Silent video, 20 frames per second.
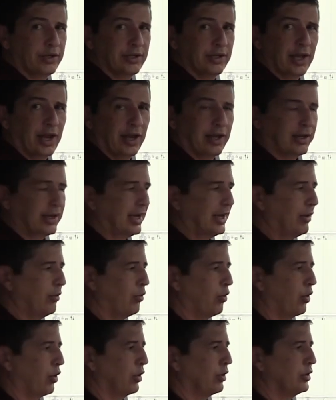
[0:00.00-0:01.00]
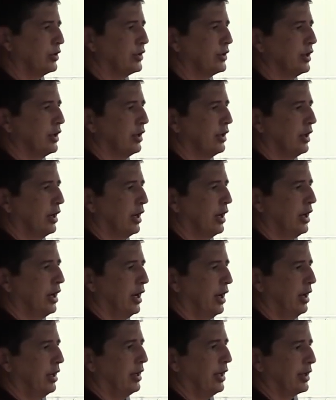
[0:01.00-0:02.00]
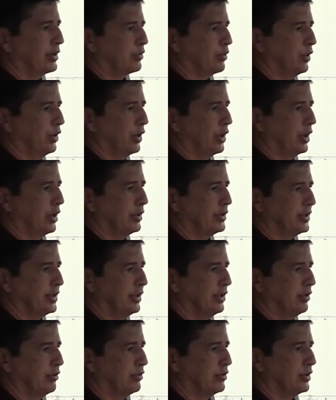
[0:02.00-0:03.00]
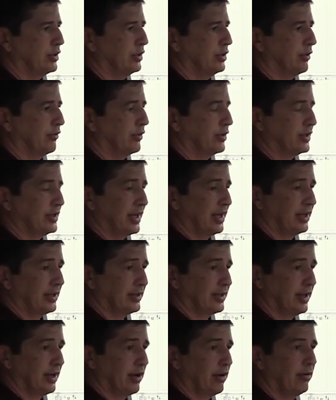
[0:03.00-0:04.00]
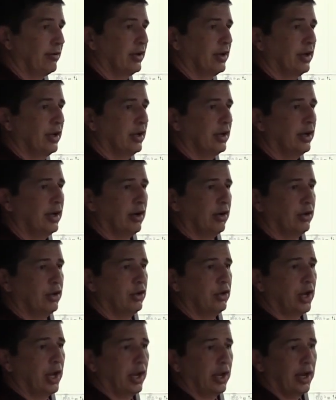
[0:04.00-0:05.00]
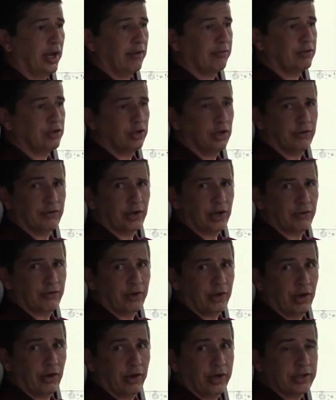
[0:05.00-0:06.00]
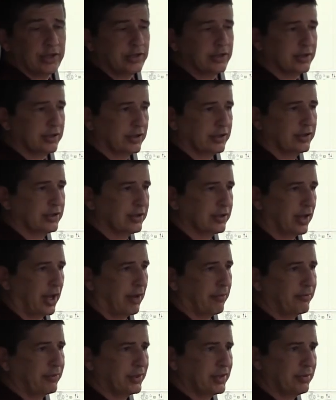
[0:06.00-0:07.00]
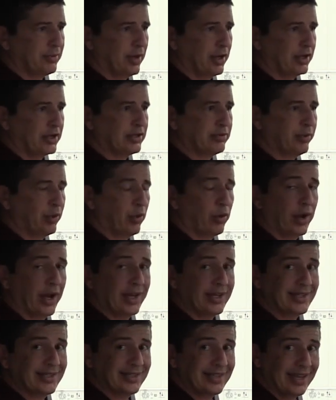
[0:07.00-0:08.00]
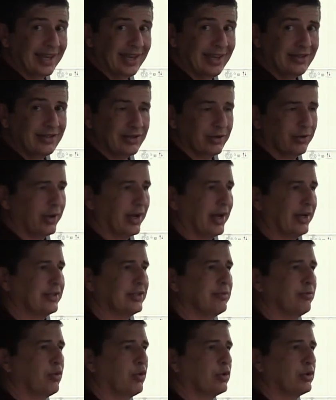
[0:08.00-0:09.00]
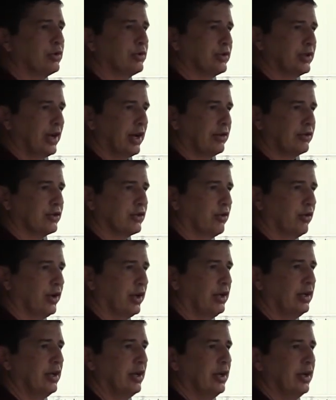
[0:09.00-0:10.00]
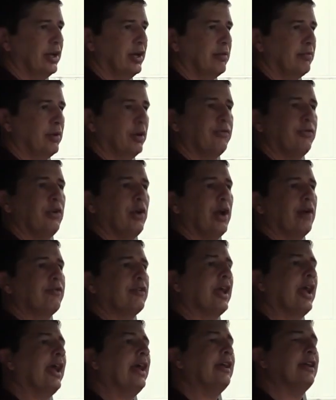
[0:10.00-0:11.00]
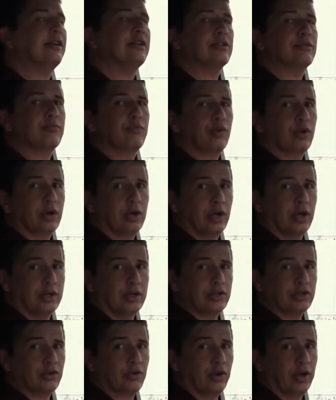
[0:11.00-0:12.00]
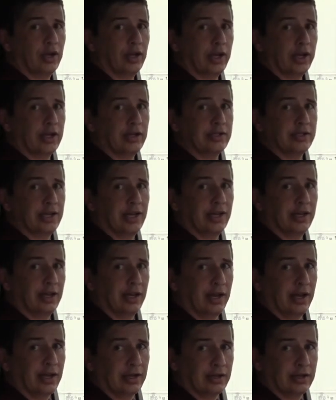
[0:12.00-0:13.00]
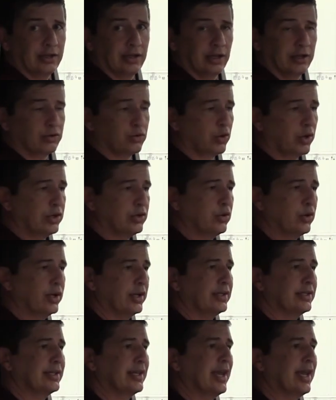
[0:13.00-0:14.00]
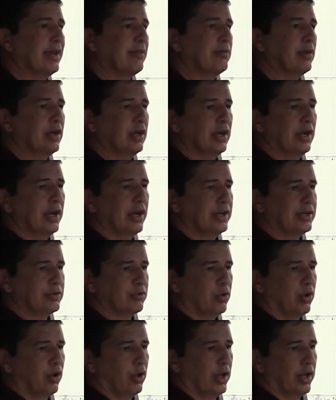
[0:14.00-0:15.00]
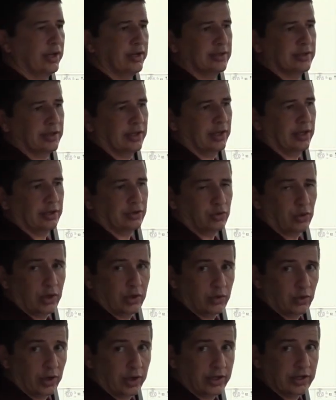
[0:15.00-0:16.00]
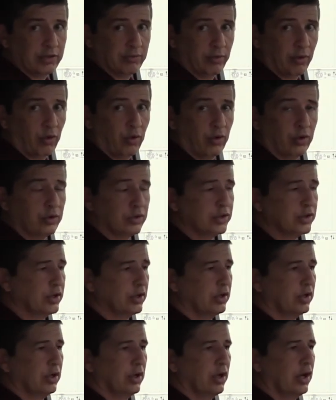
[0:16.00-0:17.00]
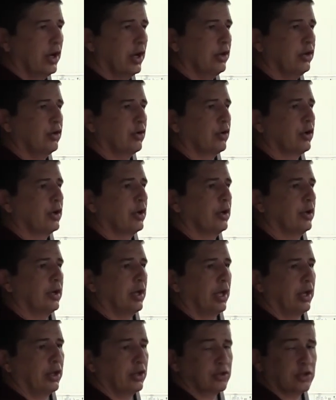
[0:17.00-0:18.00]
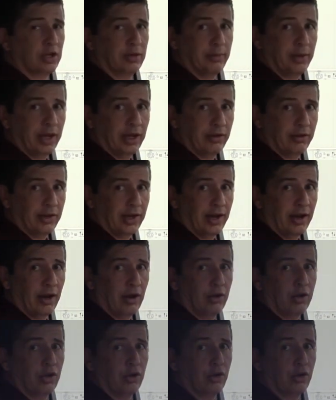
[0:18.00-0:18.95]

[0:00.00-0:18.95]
these kind of keywords, and that's where you're going to see those different settings there. Now, you can have two different configurations. This is, happens to be an Explorer ST, so it has a portrait style screen. But if you have the 8-inch screen, like you'd see in the 2020 Escape, as well as the 2020 Explorers, it's going to be in there.